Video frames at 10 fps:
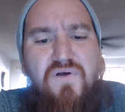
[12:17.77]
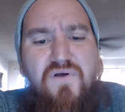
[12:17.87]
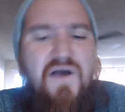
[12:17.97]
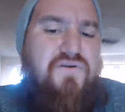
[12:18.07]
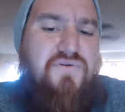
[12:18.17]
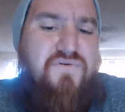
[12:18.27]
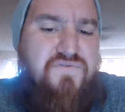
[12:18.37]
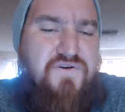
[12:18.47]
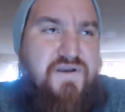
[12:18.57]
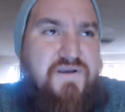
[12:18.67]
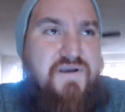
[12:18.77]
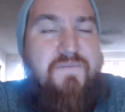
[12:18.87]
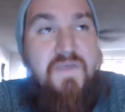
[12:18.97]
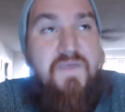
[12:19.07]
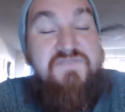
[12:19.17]
how can you overeat you know
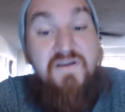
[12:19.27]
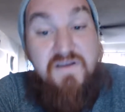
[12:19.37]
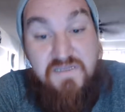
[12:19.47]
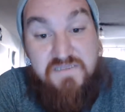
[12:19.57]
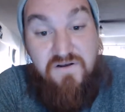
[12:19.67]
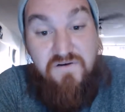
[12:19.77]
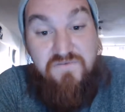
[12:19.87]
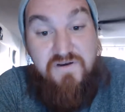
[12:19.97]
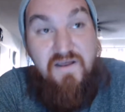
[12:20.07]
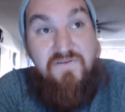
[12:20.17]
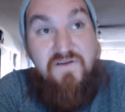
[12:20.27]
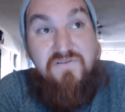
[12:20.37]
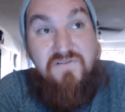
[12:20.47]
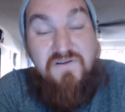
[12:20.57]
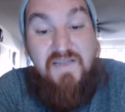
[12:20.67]
it's very easy to overeat have you
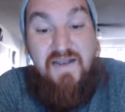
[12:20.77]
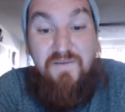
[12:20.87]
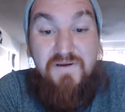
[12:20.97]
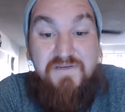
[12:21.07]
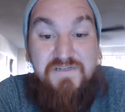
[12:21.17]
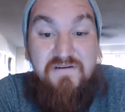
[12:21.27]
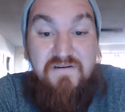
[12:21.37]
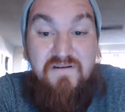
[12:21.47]
ever looked at how much